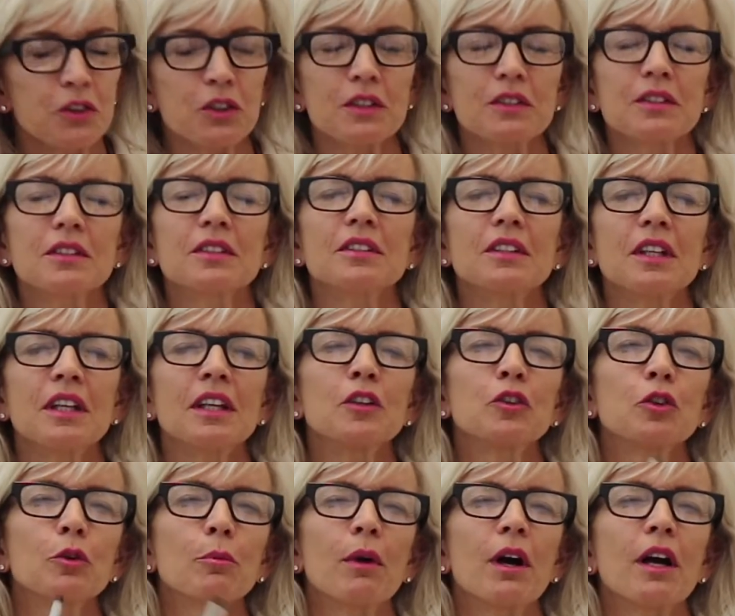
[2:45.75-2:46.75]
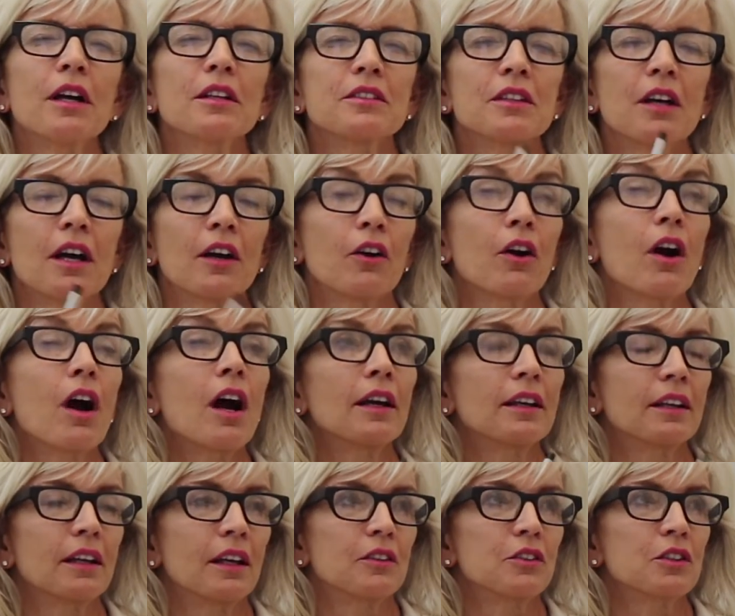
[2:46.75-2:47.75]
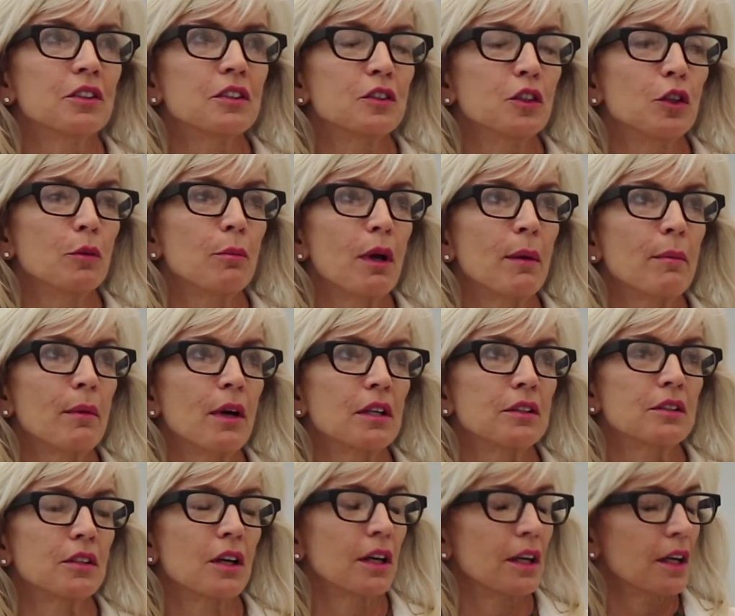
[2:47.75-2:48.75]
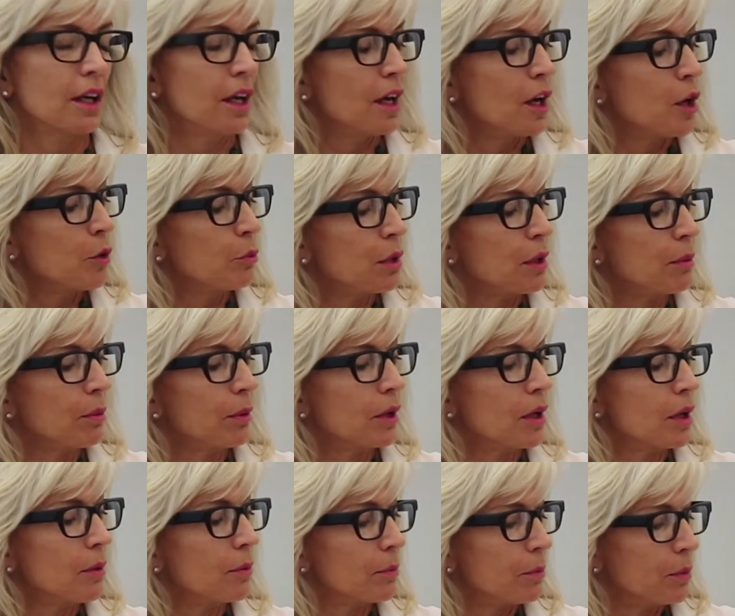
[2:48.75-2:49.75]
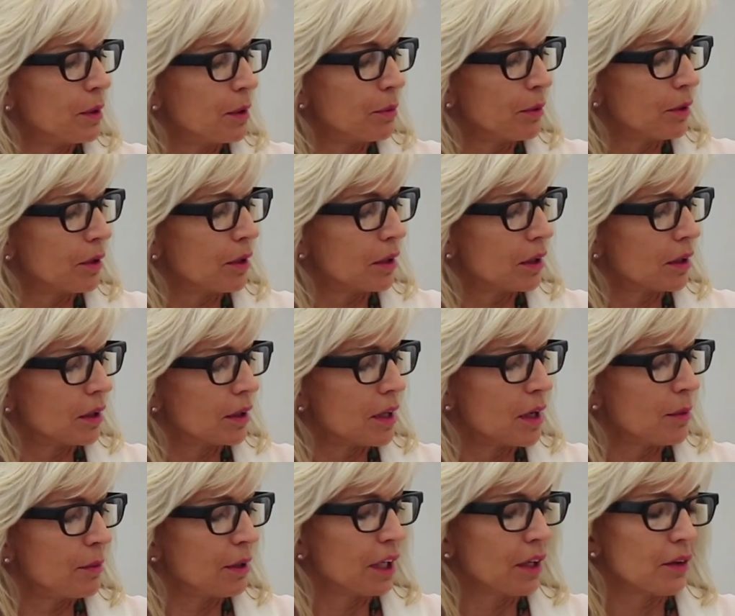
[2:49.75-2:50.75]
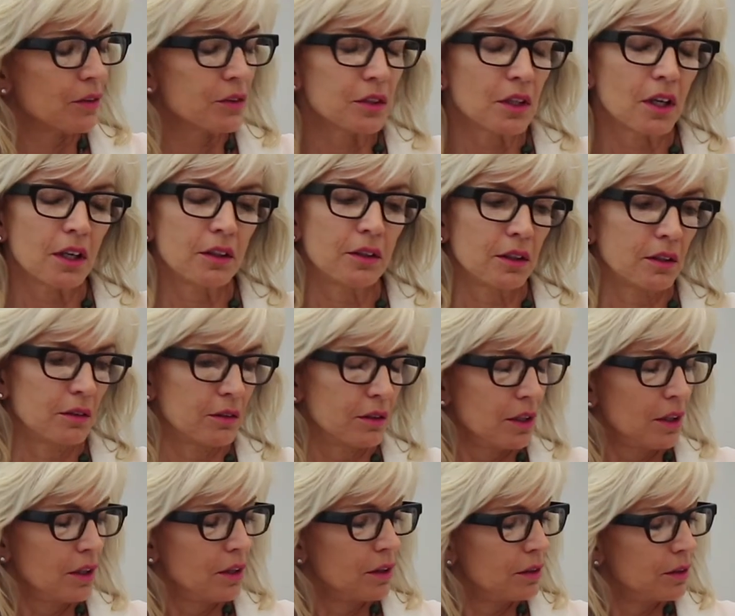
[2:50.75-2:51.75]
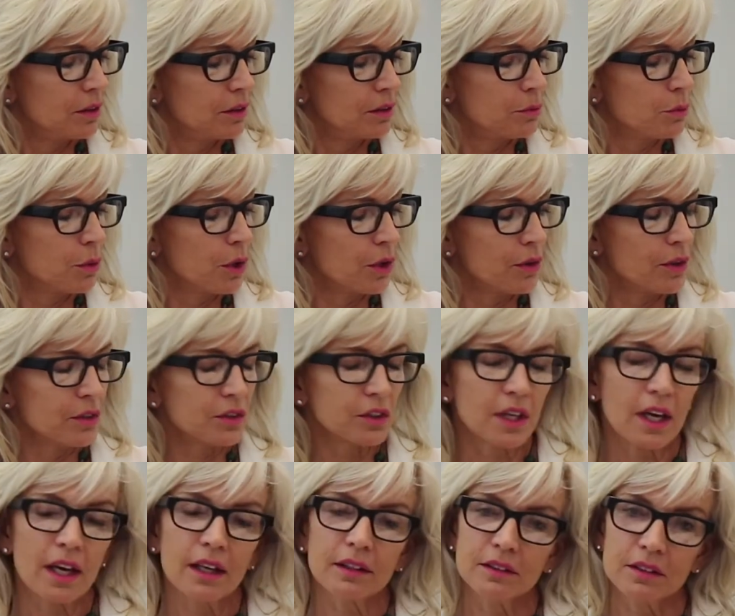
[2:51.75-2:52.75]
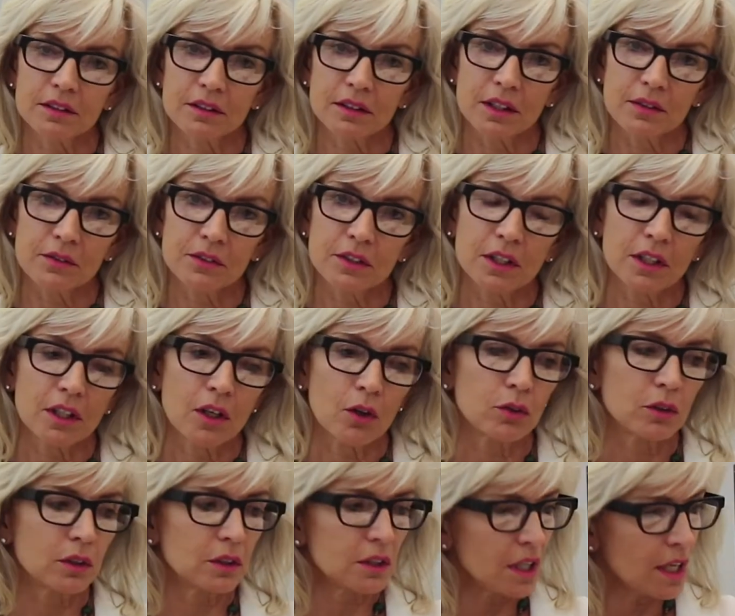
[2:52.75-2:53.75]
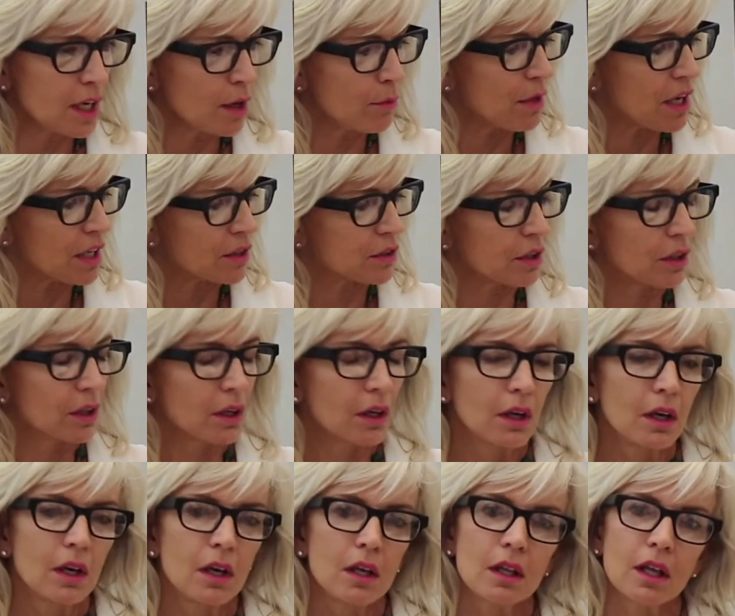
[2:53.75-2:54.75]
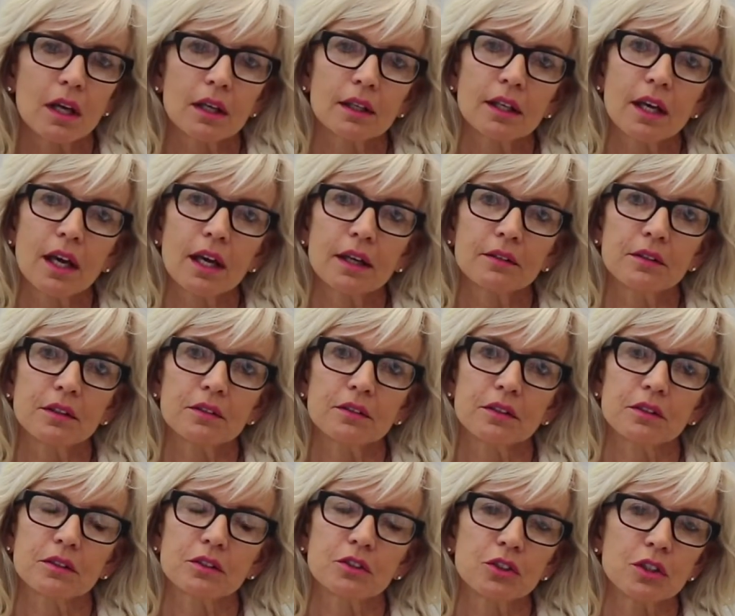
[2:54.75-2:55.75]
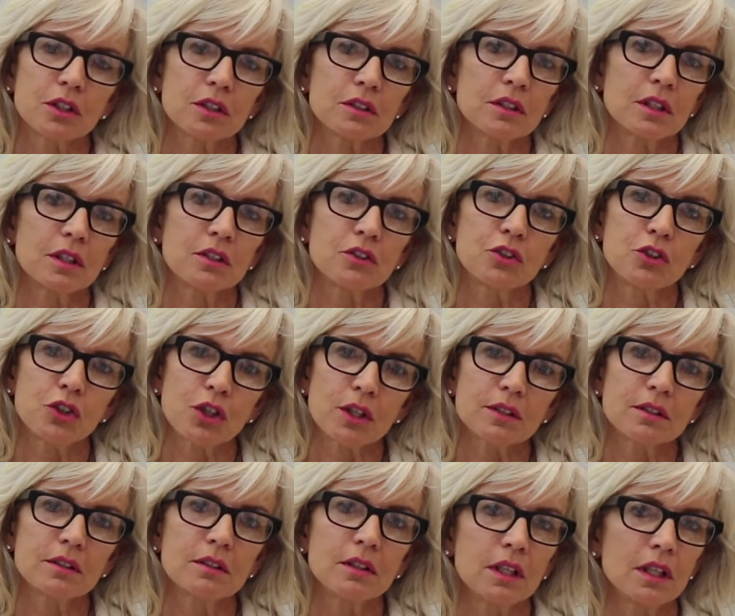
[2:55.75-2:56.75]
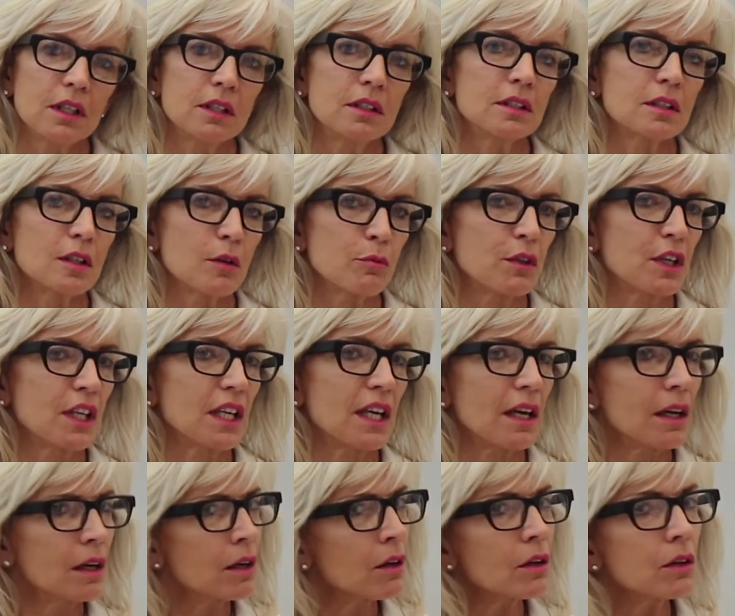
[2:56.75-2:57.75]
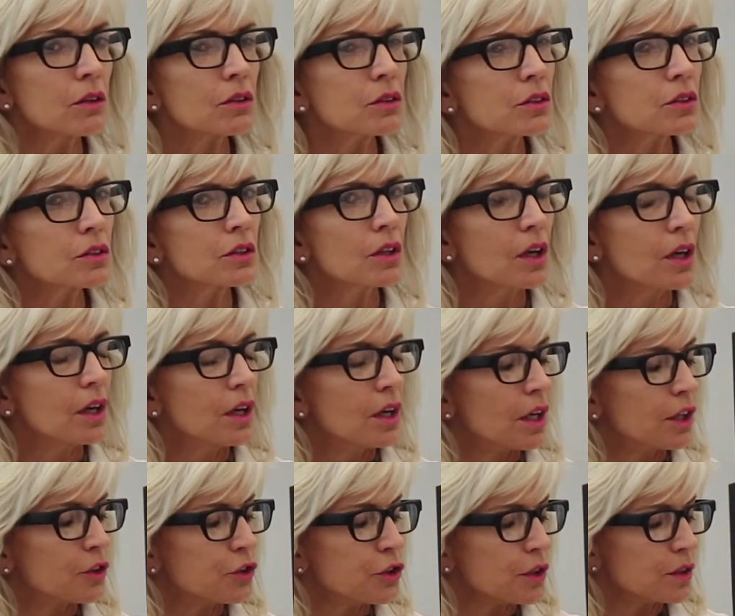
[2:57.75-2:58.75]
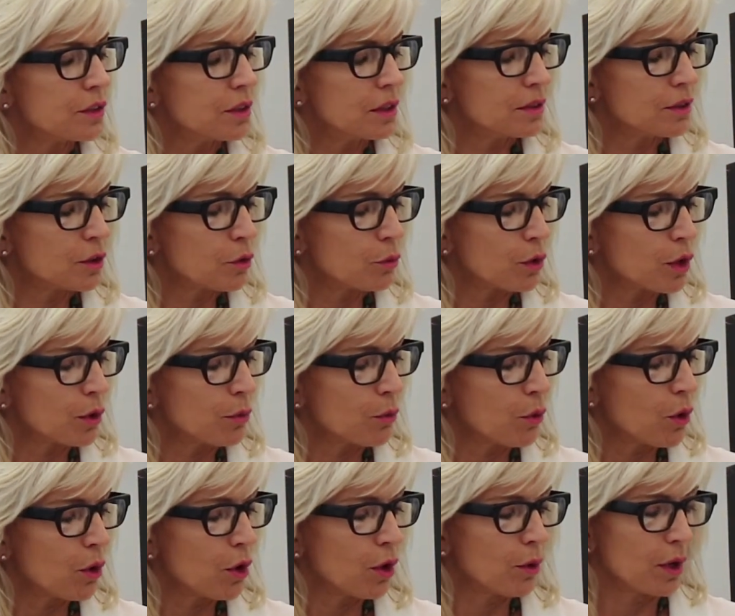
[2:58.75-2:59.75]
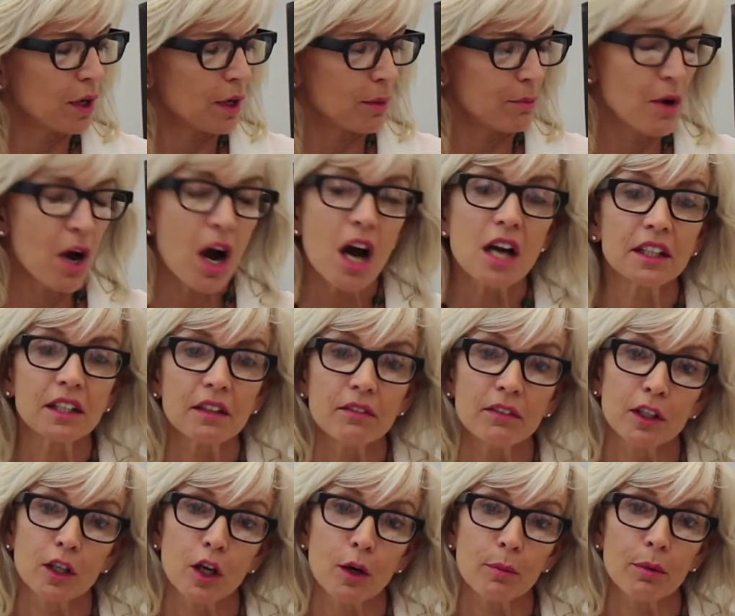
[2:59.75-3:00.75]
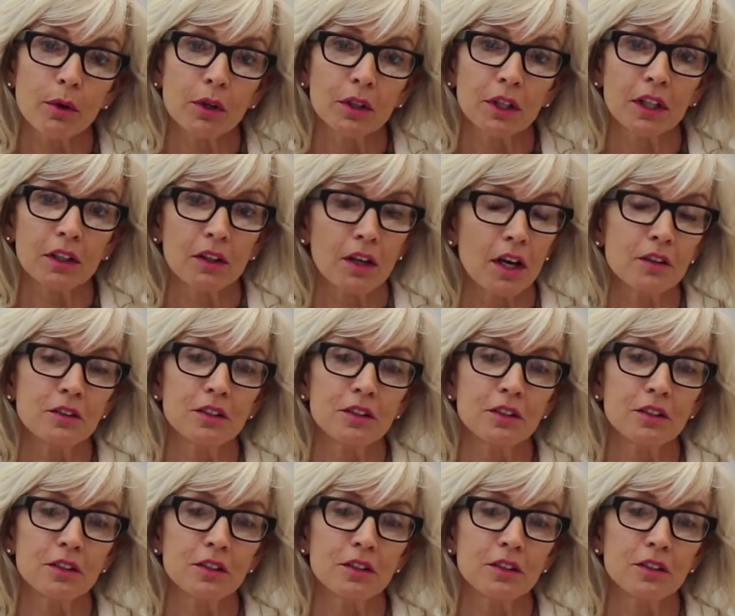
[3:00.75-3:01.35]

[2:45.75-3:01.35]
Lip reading: just see in your mind's eye, or I can just see in my mind's eye, people coming outside where this cactus lives and go, damn it, that cactus it just needs something else. It just needs something more, and I'm not giving up on it. And I